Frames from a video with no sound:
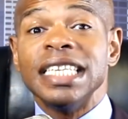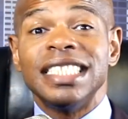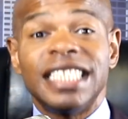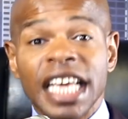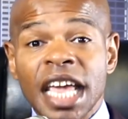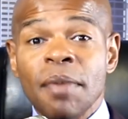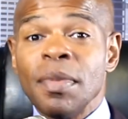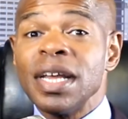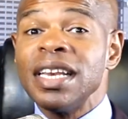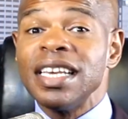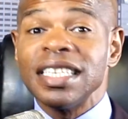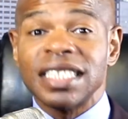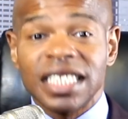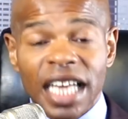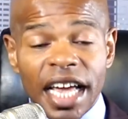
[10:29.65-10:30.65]

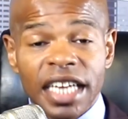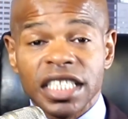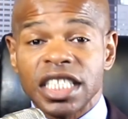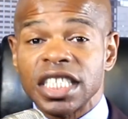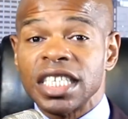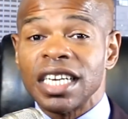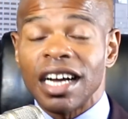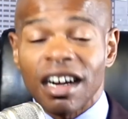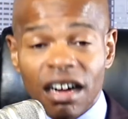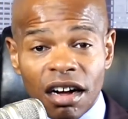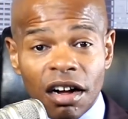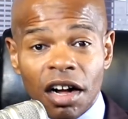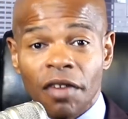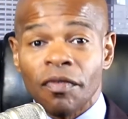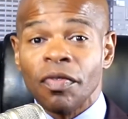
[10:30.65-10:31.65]
Demonization
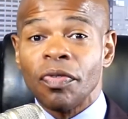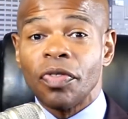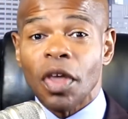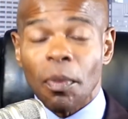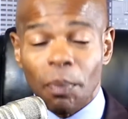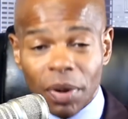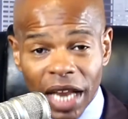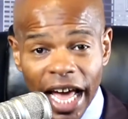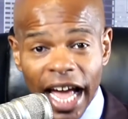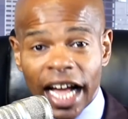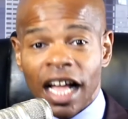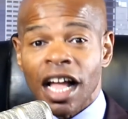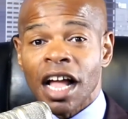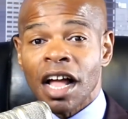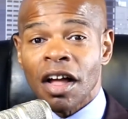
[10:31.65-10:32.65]
of the
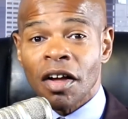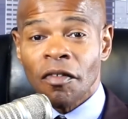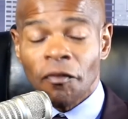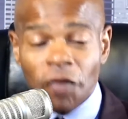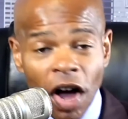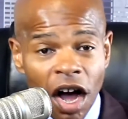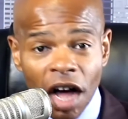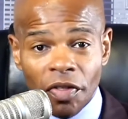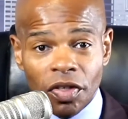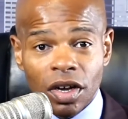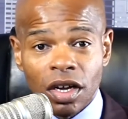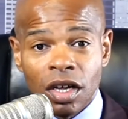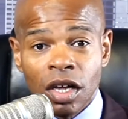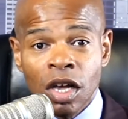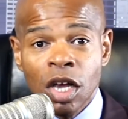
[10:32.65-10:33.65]
black father.